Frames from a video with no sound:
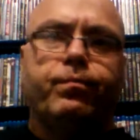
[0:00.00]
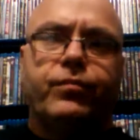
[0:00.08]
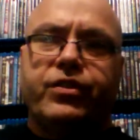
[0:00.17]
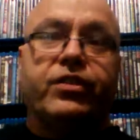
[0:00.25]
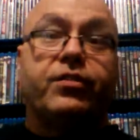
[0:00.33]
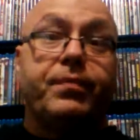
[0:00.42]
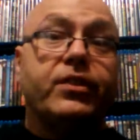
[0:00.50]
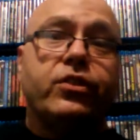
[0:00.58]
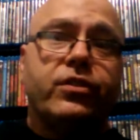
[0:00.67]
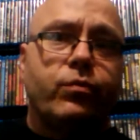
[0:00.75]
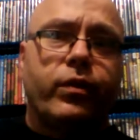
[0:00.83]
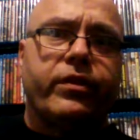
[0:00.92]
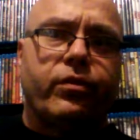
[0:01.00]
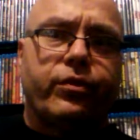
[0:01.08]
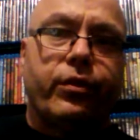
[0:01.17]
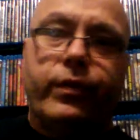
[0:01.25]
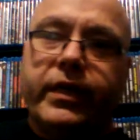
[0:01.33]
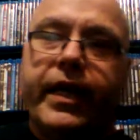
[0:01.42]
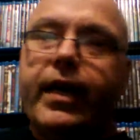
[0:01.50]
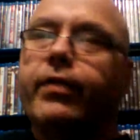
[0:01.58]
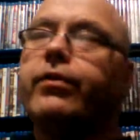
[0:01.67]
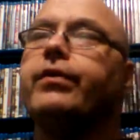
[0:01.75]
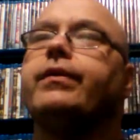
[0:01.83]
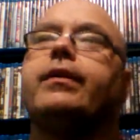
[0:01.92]
suspicious of what they're doing
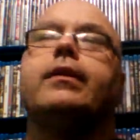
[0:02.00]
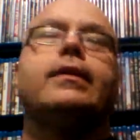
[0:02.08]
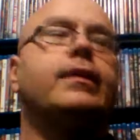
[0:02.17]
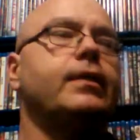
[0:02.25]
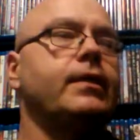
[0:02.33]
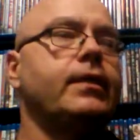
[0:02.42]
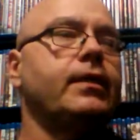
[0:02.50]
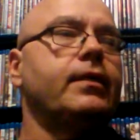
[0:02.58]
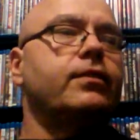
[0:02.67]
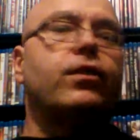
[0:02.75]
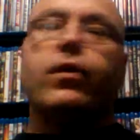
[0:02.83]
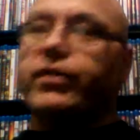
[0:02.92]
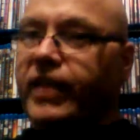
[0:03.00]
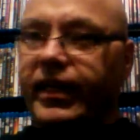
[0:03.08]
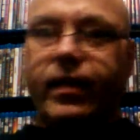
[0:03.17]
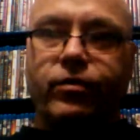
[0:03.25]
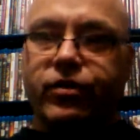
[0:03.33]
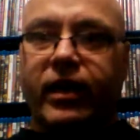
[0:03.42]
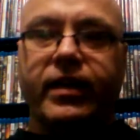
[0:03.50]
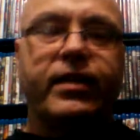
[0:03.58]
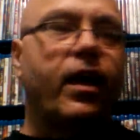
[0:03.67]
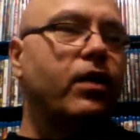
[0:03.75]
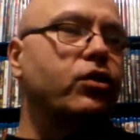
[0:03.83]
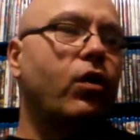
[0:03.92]
together. And so it's like, trying to
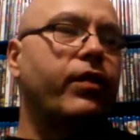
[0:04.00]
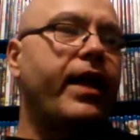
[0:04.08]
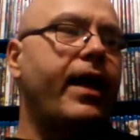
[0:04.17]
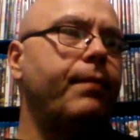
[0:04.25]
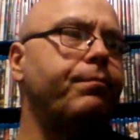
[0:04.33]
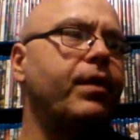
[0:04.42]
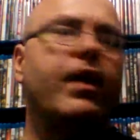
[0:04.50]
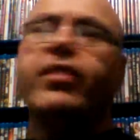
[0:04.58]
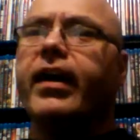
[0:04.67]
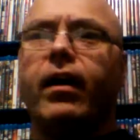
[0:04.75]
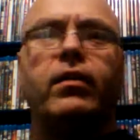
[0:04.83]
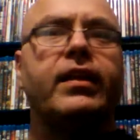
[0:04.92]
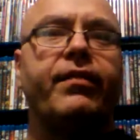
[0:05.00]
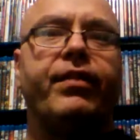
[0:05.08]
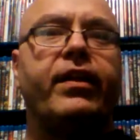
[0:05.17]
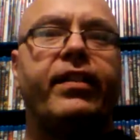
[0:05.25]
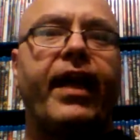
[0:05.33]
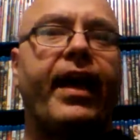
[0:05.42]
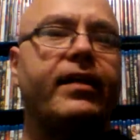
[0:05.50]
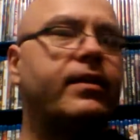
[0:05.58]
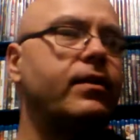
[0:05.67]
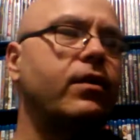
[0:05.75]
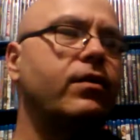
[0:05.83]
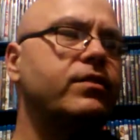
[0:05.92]
dodge all that. But I think I'll leave it at that.
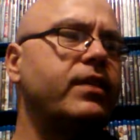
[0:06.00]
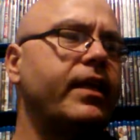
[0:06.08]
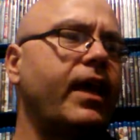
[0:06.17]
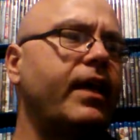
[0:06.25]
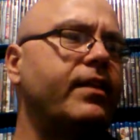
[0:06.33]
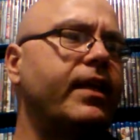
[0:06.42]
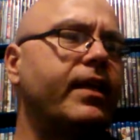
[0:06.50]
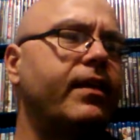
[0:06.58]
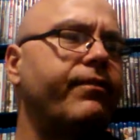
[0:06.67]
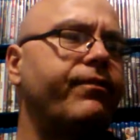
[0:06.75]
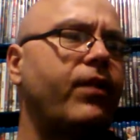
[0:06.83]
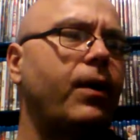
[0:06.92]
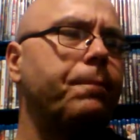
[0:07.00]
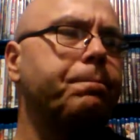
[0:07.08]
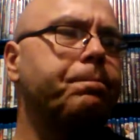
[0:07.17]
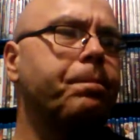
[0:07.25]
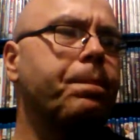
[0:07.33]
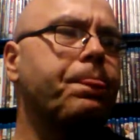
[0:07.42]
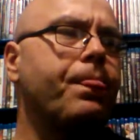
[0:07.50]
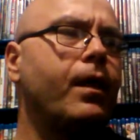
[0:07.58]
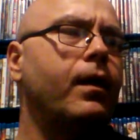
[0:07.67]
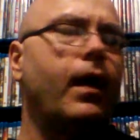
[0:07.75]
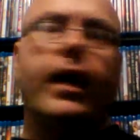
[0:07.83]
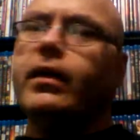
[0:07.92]
It's like, I think if,
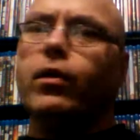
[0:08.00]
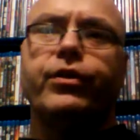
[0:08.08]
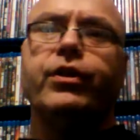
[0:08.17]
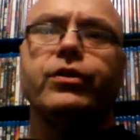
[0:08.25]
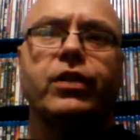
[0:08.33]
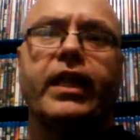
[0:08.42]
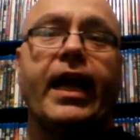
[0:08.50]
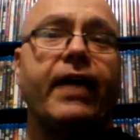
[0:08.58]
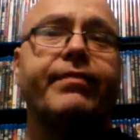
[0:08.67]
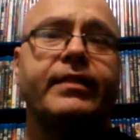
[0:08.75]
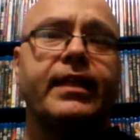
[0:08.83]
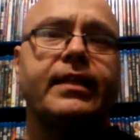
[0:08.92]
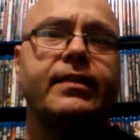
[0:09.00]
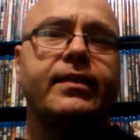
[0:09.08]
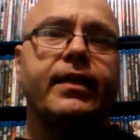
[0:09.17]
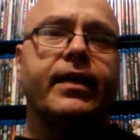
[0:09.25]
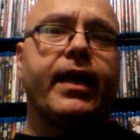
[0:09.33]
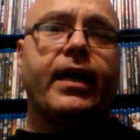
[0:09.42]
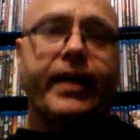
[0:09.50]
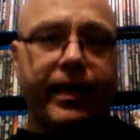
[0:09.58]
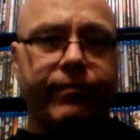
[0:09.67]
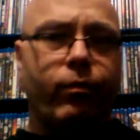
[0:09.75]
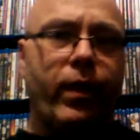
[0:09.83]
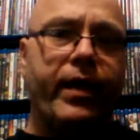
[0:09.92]
I know usually I have a tendency to kind of
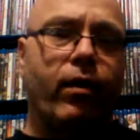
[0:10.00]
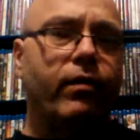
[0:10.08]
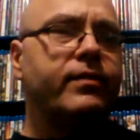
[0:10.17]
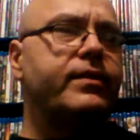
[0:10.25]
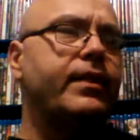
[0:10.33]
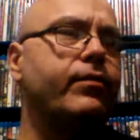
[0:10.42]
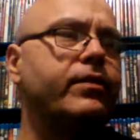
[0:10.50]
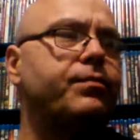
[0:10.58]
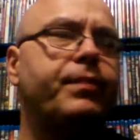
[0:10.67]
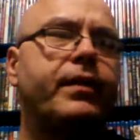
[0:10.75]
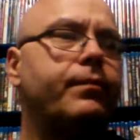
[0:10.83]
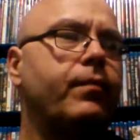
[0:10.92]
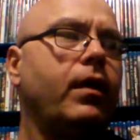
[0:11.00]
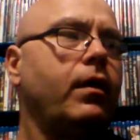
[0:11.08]
give away all the secrets, but